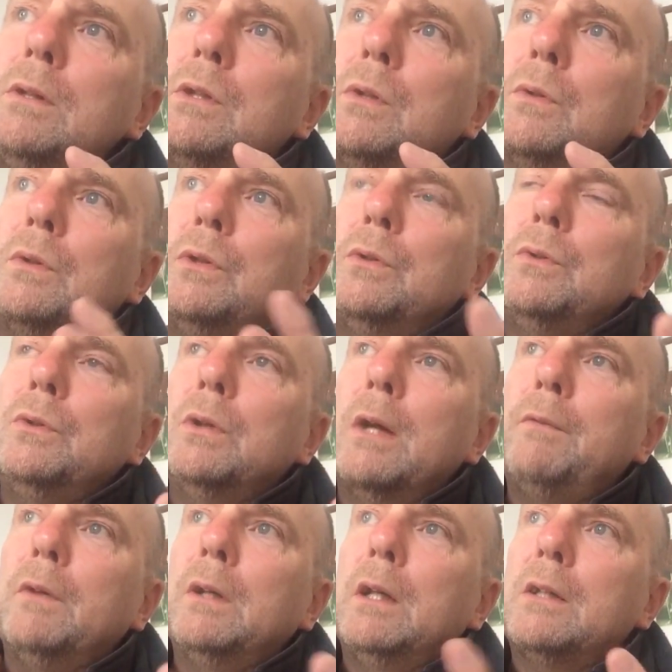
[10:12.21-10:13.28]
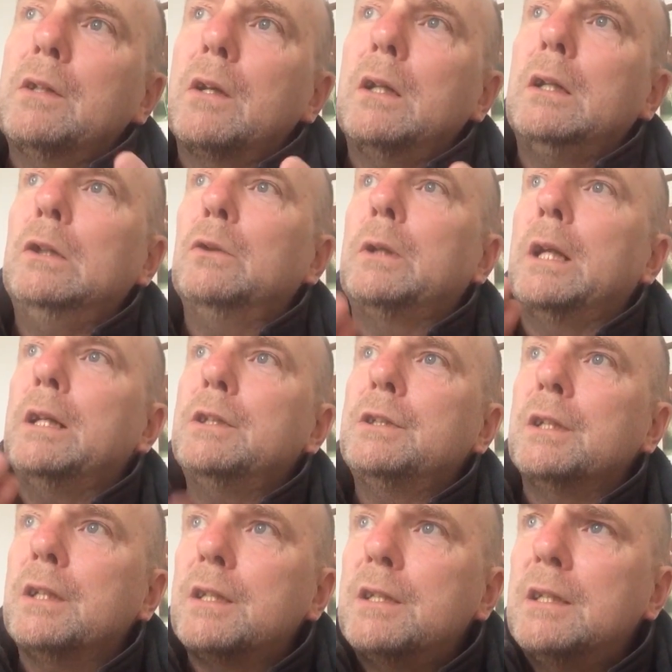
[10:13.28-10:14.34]
so you, you have an exotic
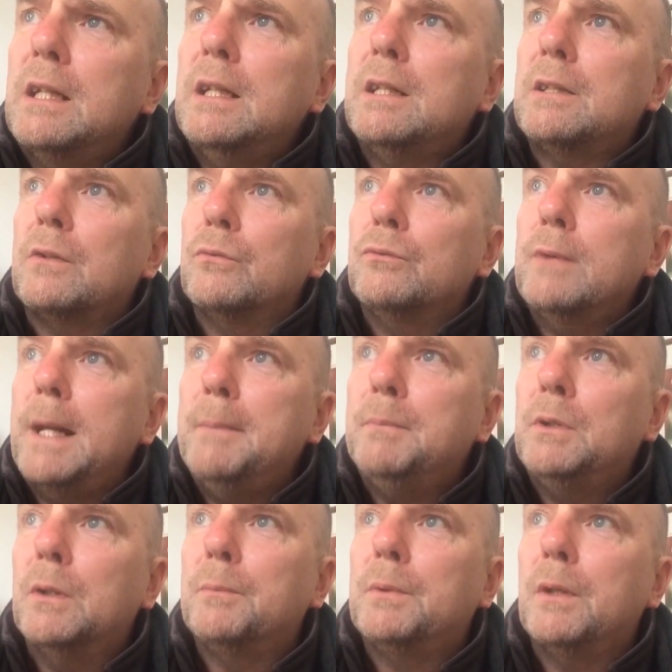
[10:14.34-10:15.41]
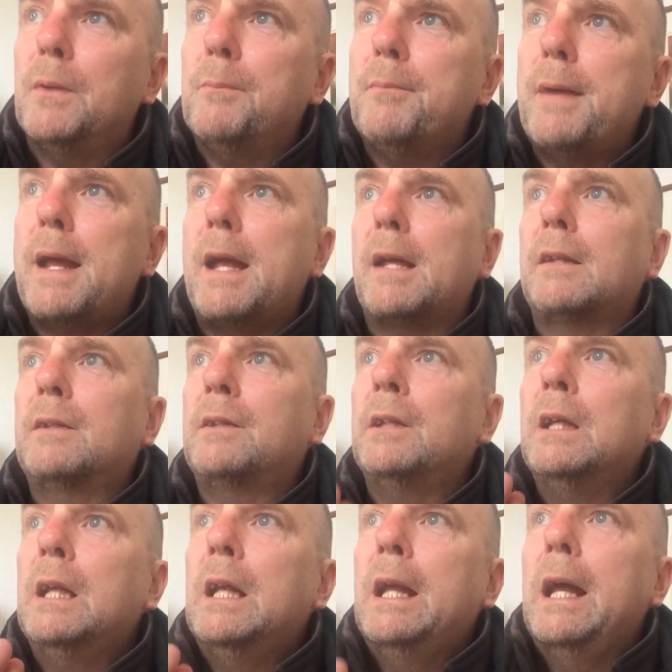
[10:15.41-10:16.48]
location, the stakes are ramped up to the max.
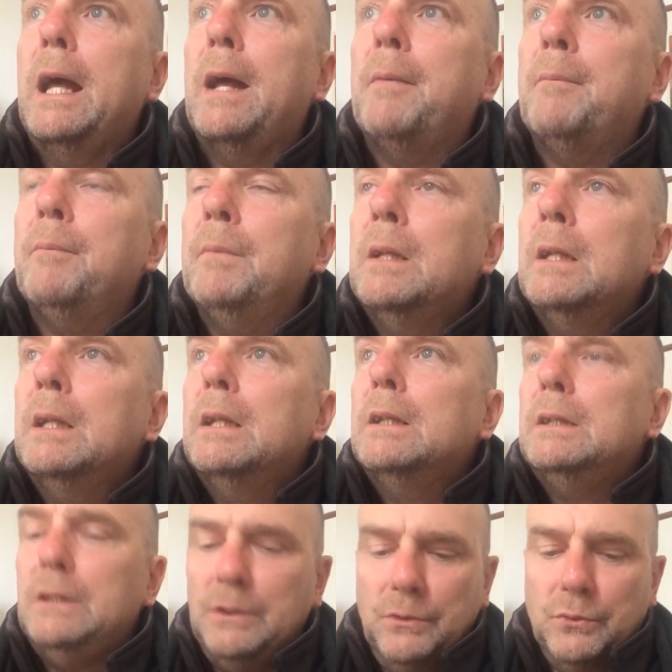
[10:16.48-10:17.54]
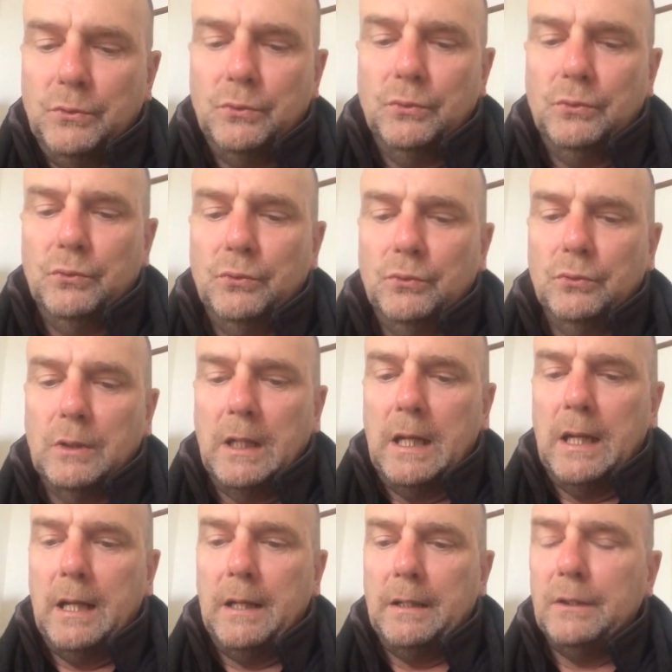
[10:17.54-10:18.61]
Um, you
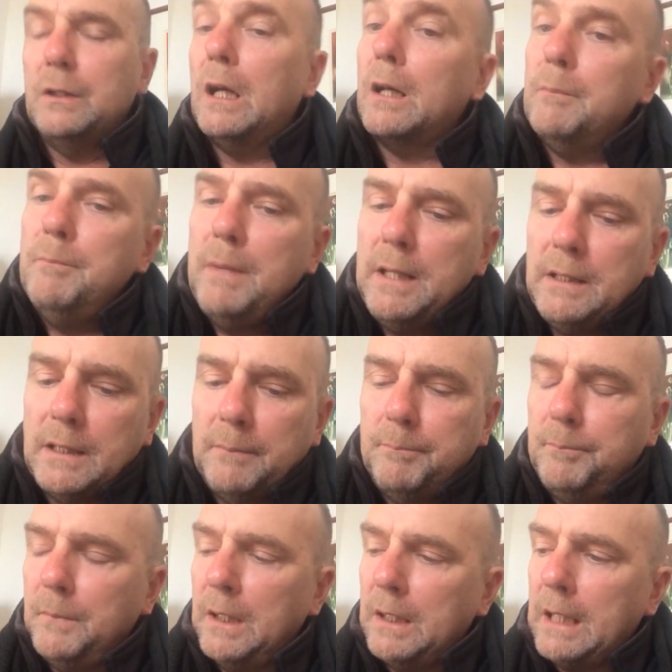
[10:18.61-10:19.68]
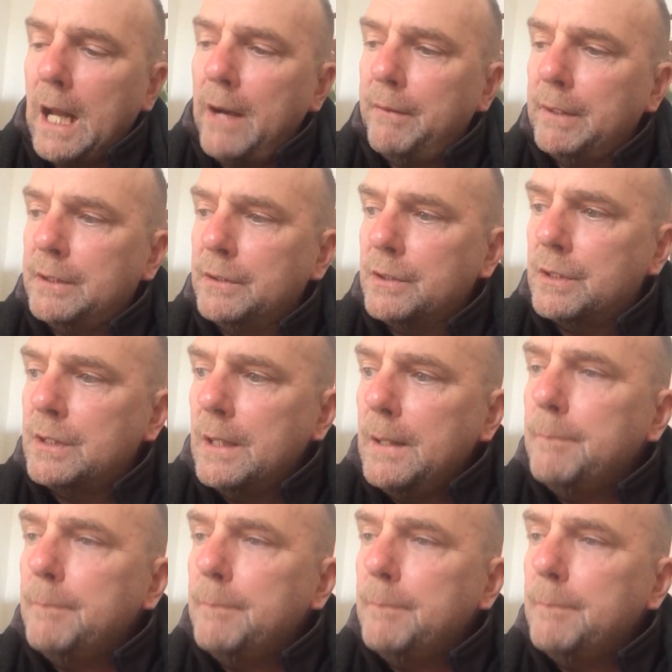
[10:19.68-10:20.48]
uh, you got to make the the characters